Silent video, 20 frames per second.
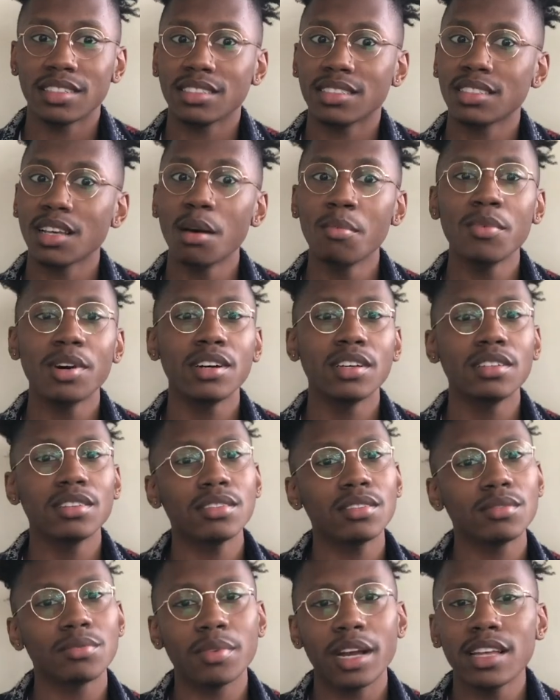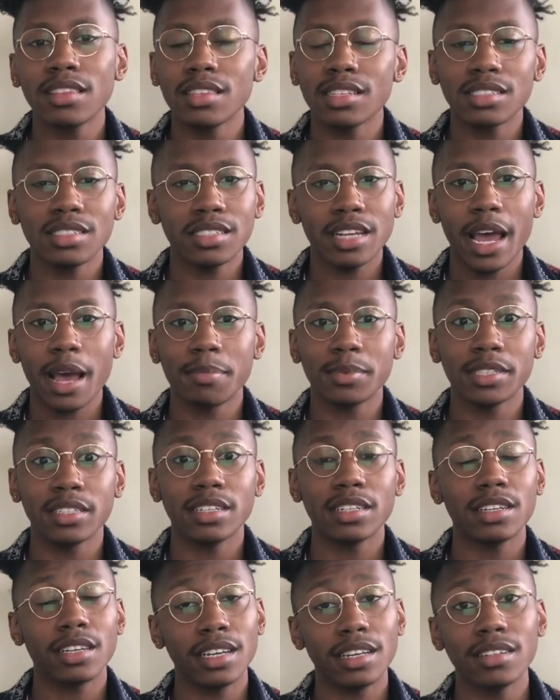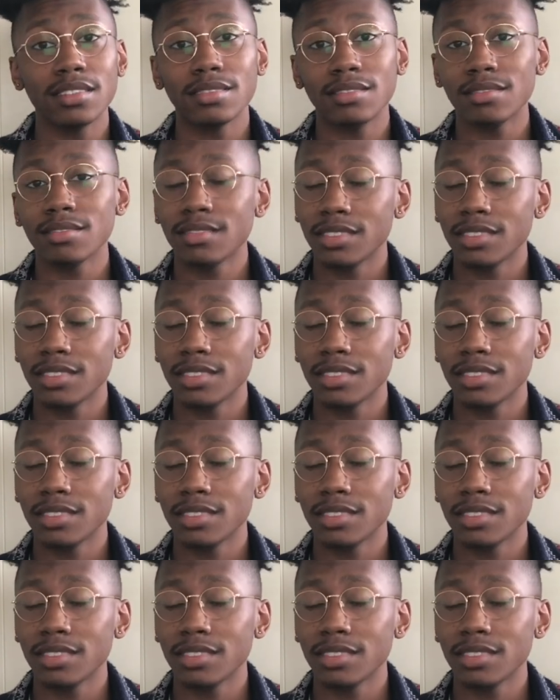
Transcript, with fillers: Someone read this chapter and